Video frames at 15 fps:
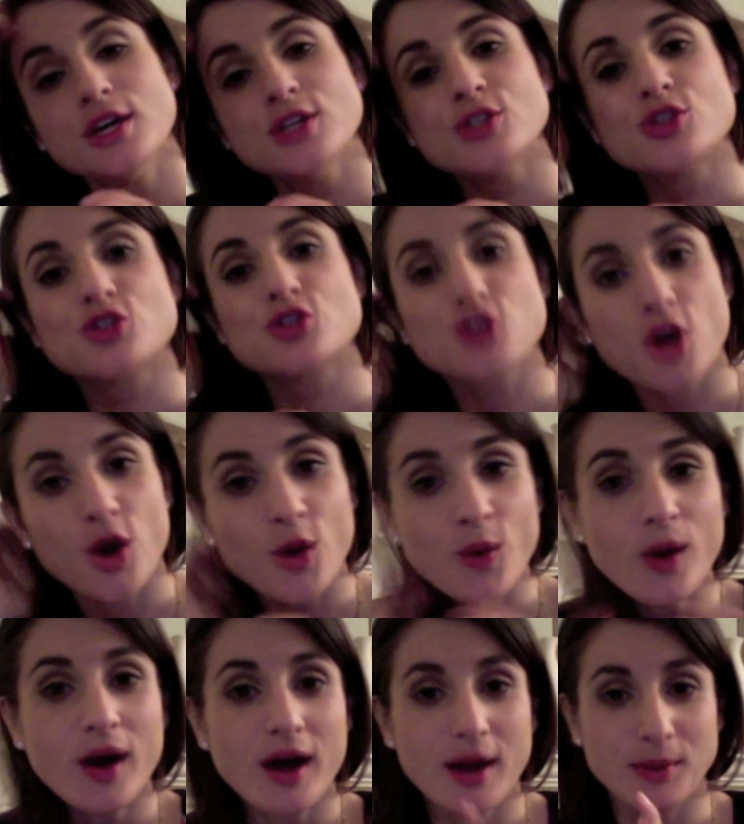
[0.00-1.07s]
So
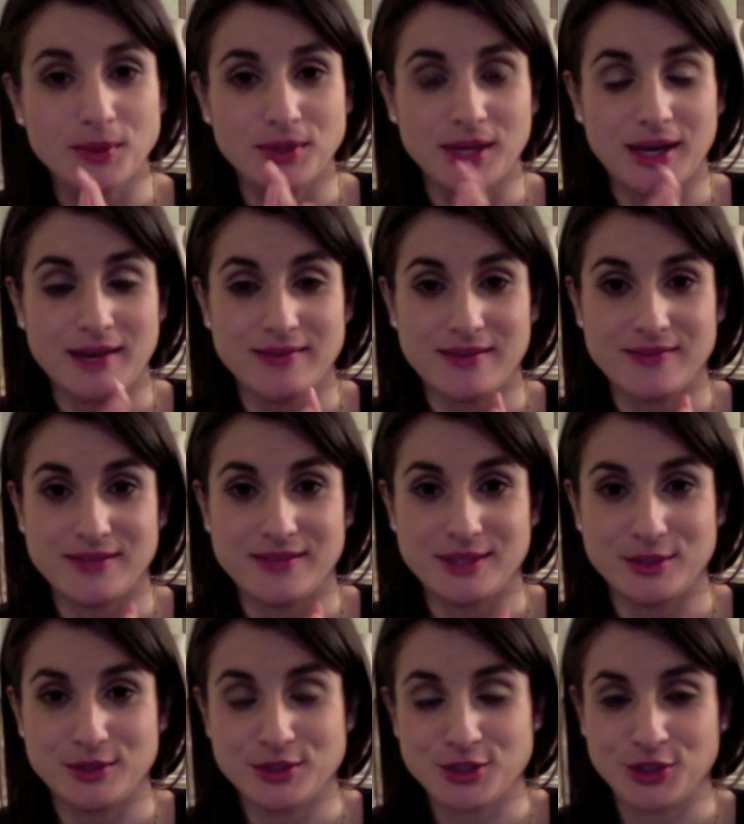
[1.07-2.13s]
I will not have that
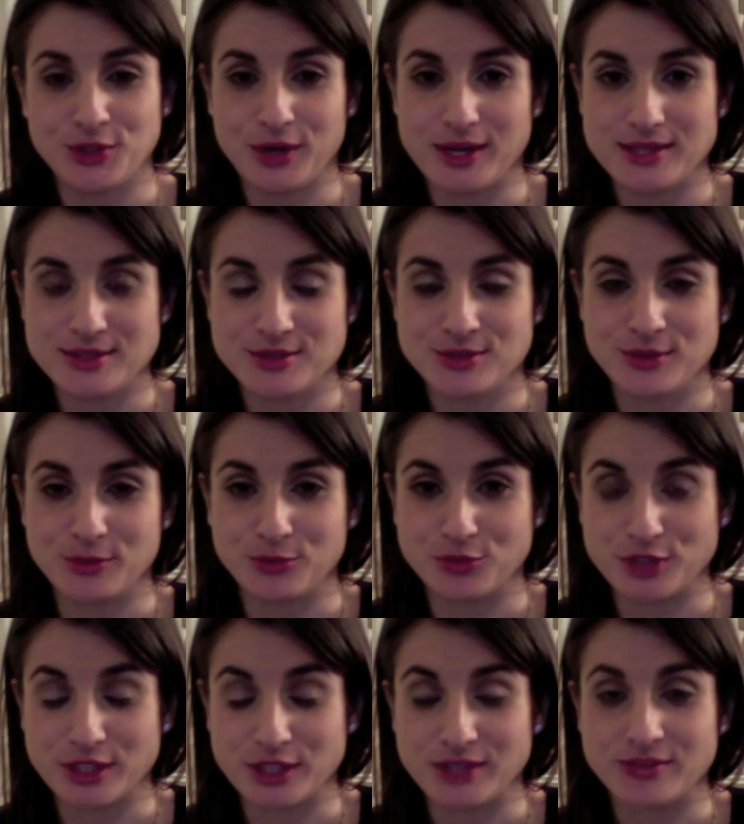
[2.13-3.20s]
video to show you guys, so I'm
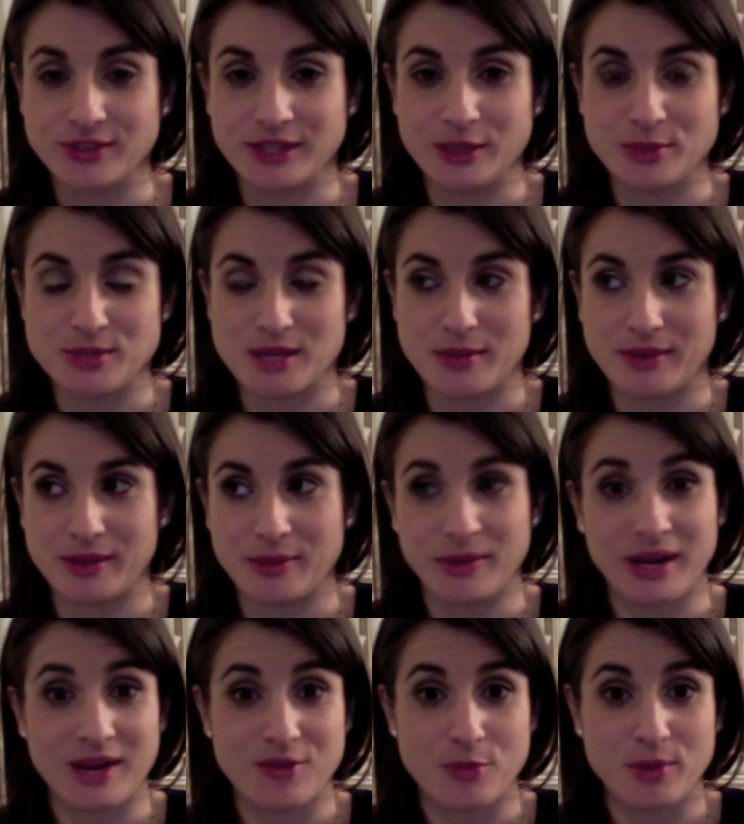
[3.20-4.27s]
really, really upset about that, but
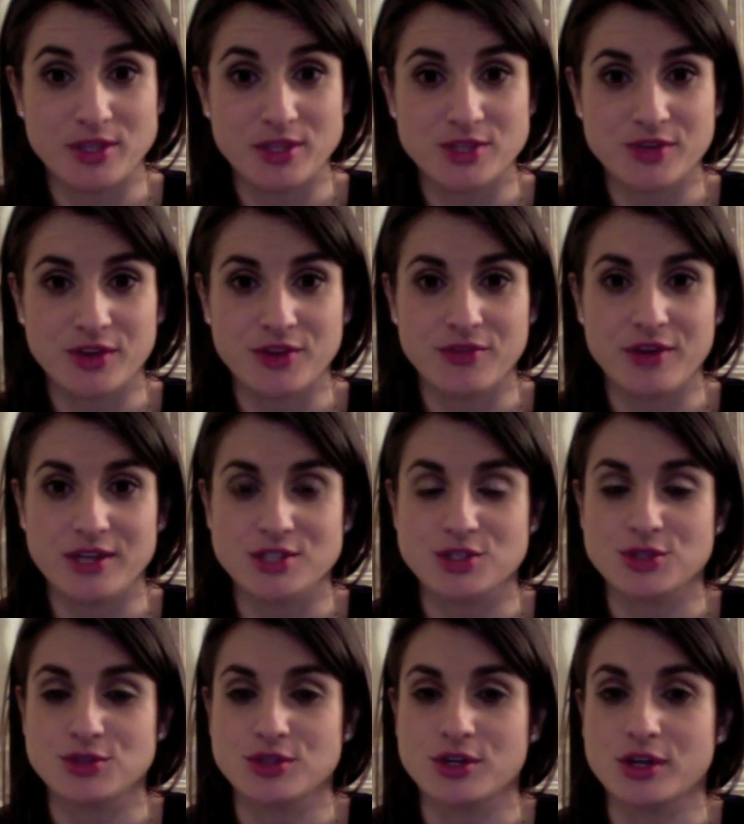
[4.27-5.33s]
I have a bunch of other fashion
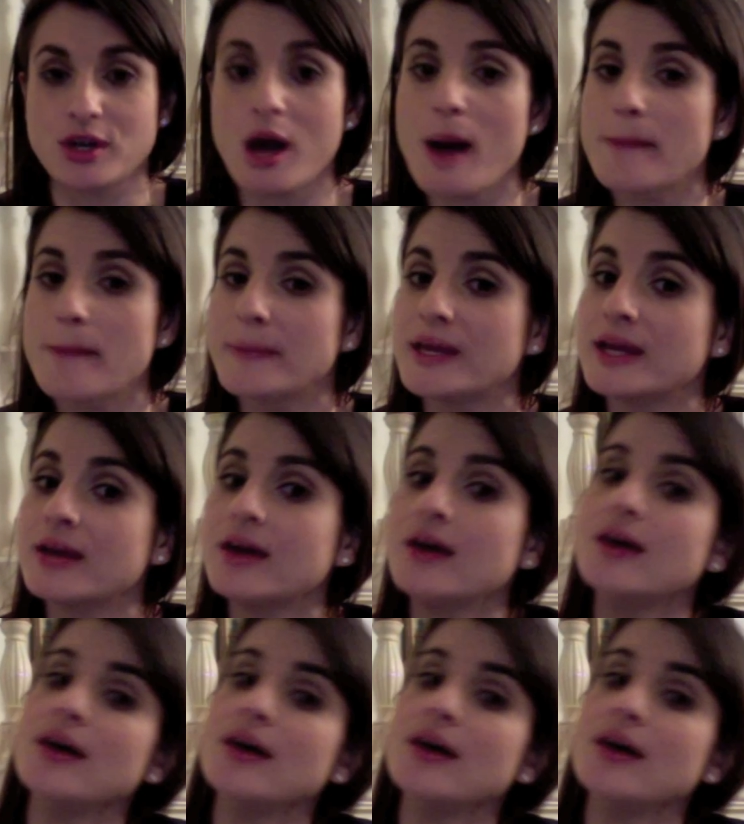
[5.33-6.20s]
shows that are coming